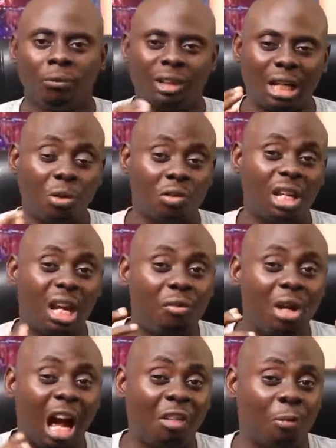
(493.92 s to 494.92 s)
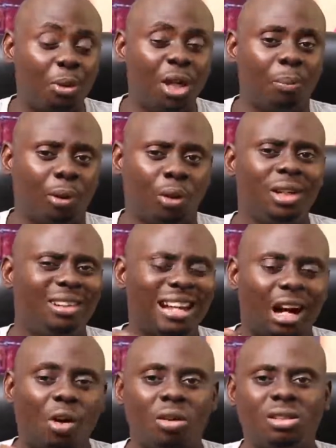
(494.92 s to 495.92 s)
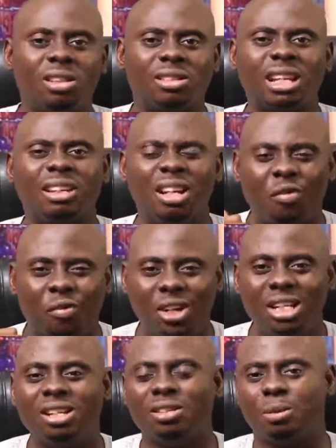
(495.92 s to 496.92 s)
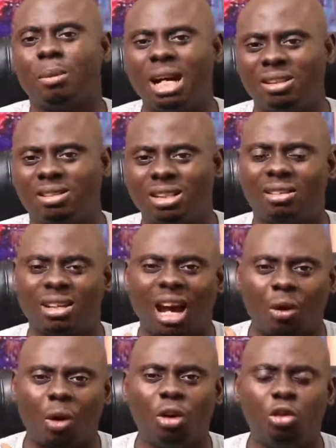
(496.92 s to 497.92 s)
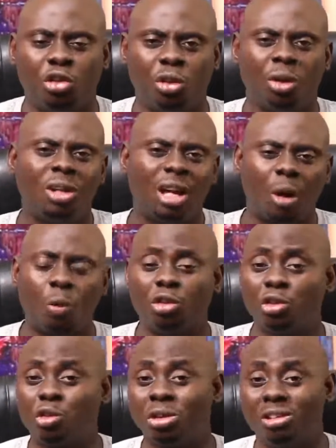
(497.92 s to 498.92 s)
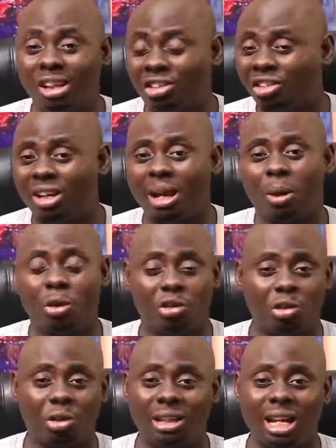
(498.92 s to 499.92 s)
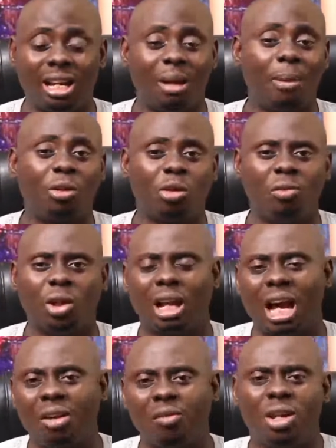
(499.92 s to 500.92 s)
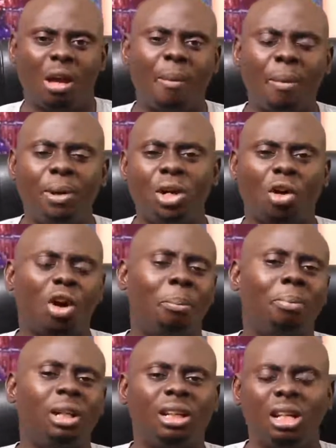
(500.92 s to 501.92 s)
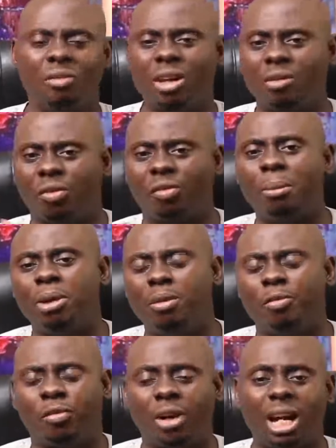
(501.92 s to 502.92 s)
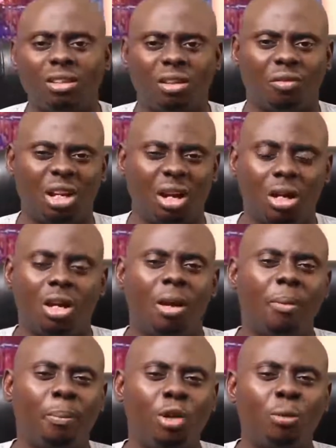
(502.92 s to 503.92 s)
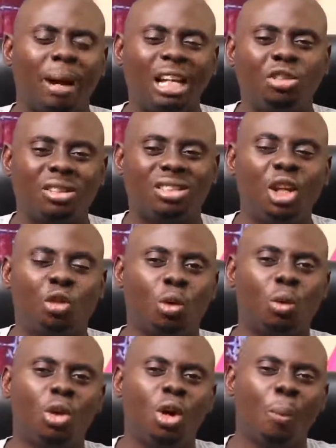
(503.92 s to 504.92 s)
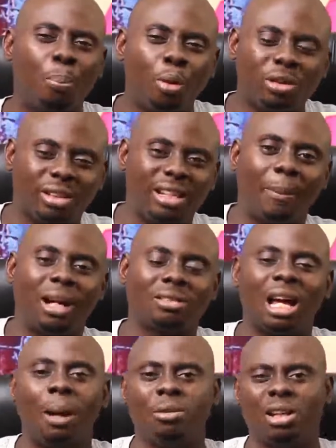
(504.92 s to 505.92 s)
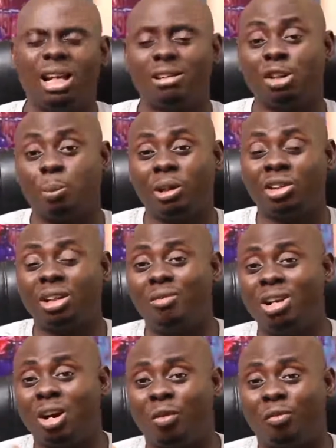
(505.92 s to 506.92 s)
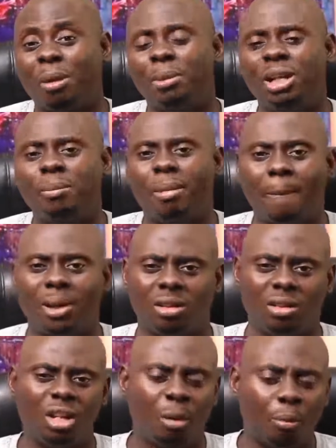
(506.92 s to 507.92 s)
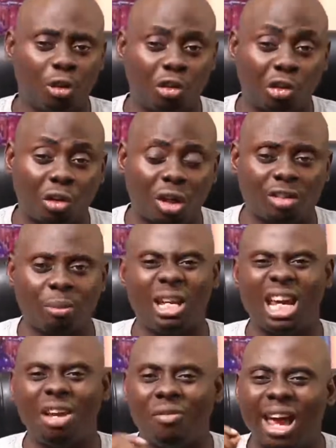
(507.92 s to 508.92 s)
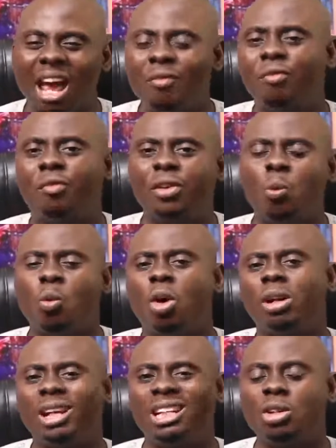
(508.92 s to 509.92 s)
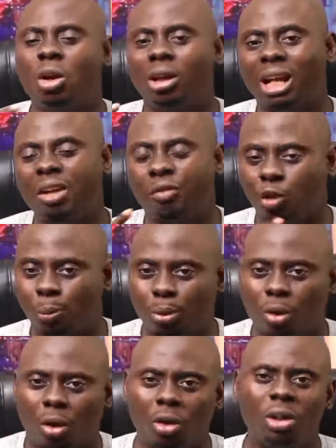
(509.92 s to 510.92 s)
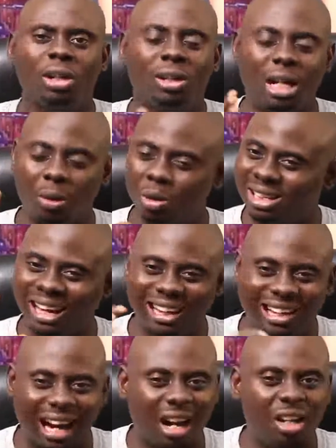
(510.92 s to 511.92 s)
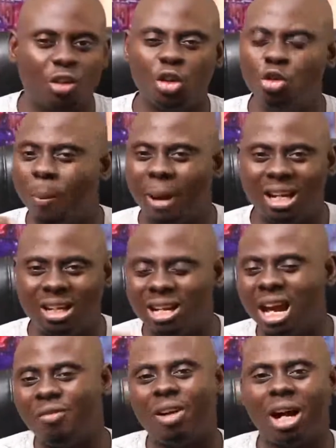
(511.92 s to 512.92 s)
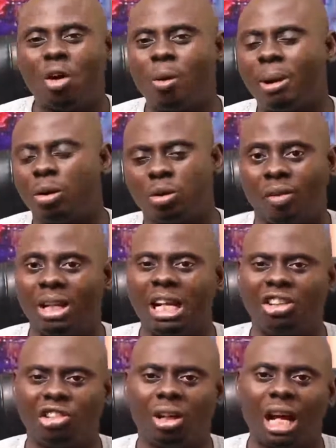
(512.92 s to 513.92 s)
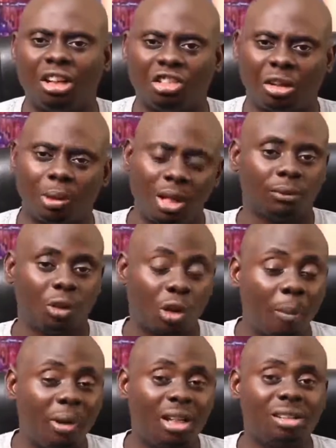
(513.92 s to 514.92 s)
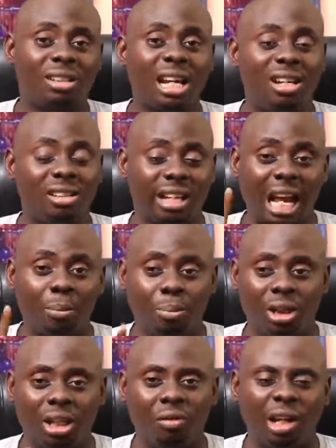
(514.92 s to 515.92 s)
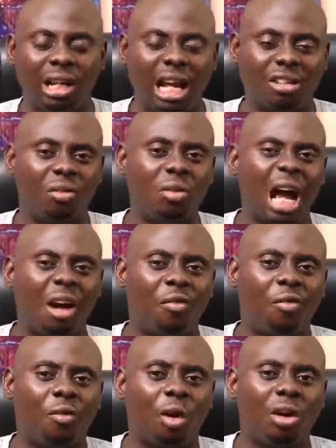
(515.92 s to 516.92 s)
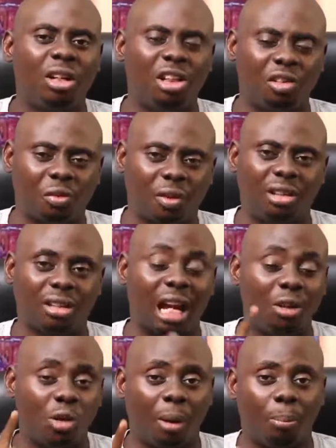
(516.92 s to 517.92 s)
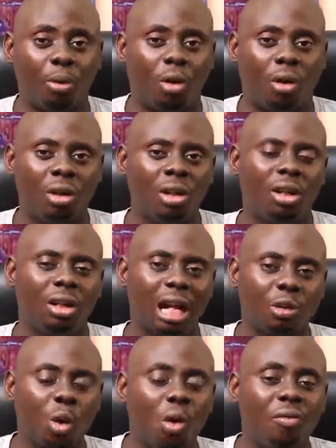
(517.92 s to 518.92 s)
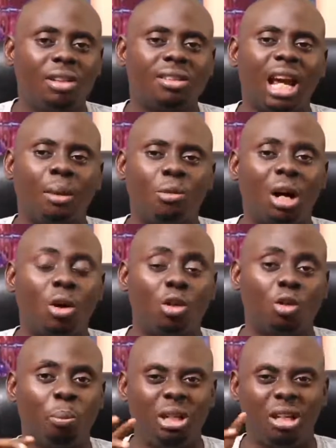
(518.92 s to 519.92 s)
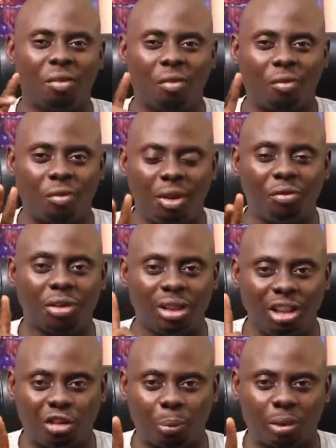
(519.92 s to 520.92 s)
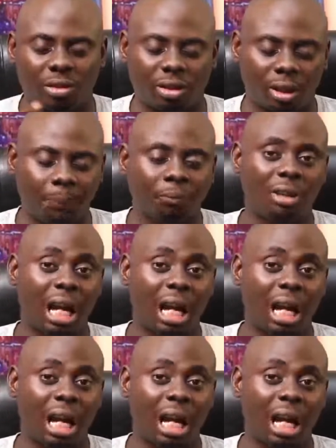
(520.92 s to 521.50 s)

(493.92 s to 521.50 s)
And you see, if you have people that consistently feed this mindset around you, I want you to ditch them. I want you to get them out of your life. Maybe not completely if they are your family, friends, but you might just need to put them at arm's length, especially if they are family members. But trust me, if everyone in your life is poor, there is a guarantee you might never come out of financial hardship. Somebody said this and I believe it, that if you have 4 rich friends and you are poor, that over time you are going to be the 5th rich person.